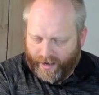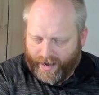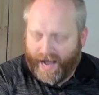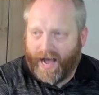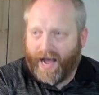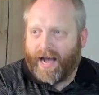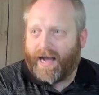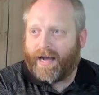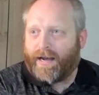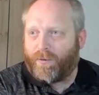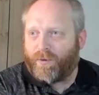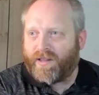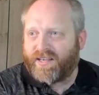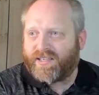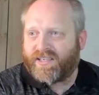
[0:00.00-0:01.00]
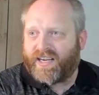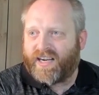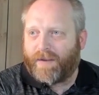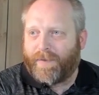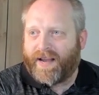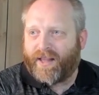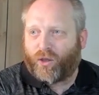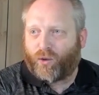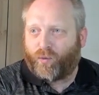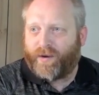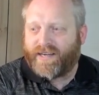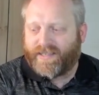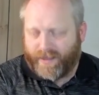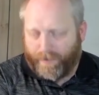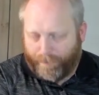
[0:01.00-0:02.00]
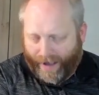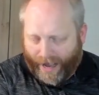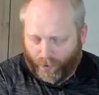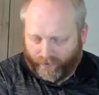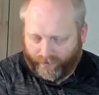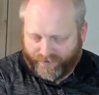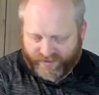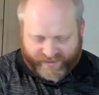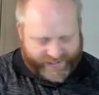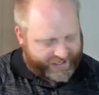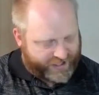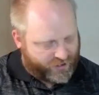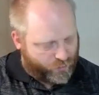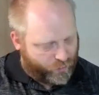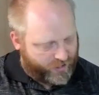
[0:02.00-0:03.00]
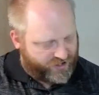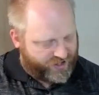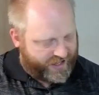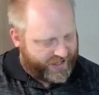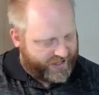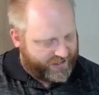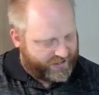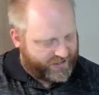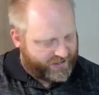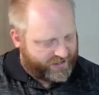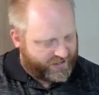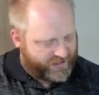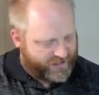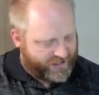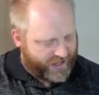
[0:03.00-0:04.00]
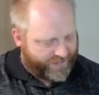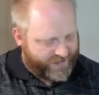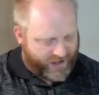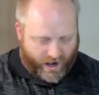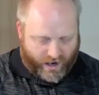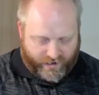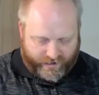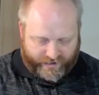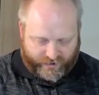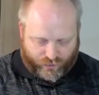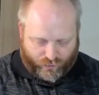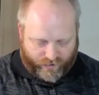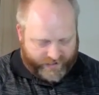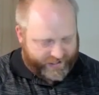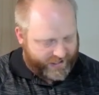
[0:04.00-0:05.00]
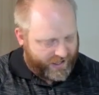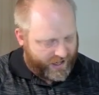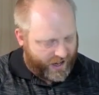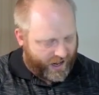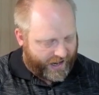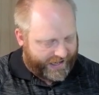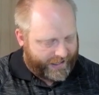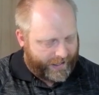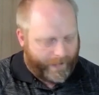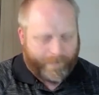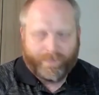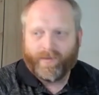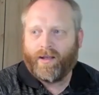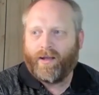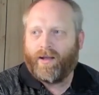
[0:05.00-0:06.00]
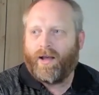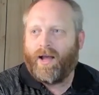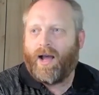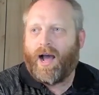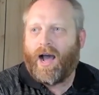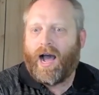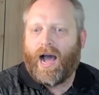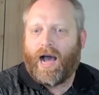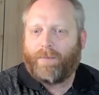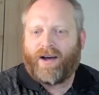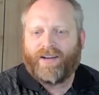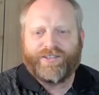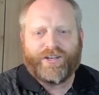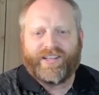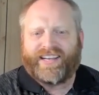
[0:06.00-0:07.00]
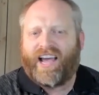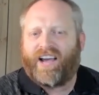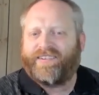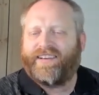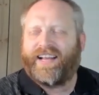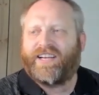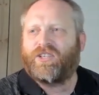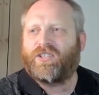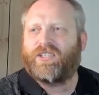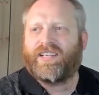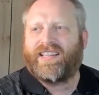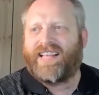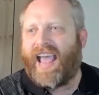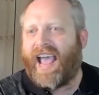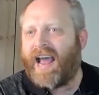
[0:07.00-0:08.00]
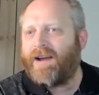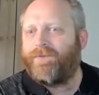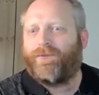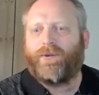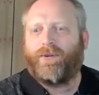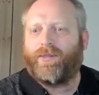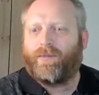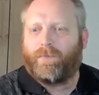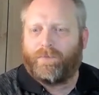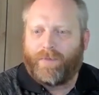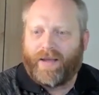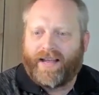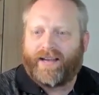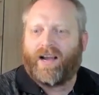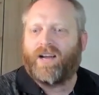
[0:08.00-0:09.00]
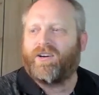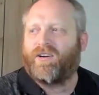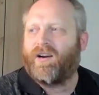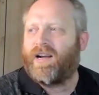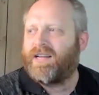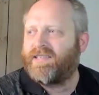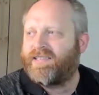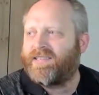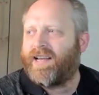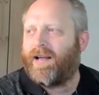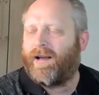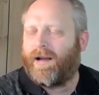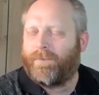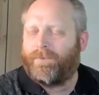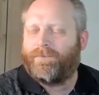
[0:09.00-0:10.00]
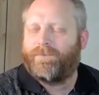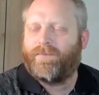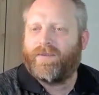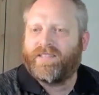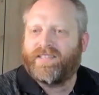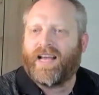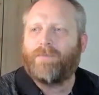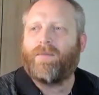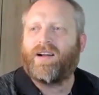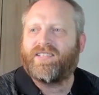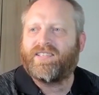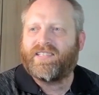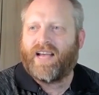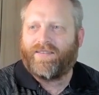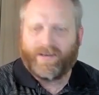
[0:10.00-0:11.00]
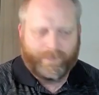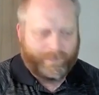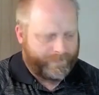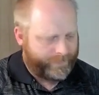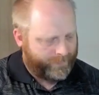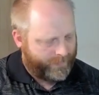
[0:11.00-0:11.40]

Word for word: uh, well, this is going to be 3 to the power of 6, which is 729. Um, I'll do the calculations at the end for being under uh, Z, uh, Z mod 7.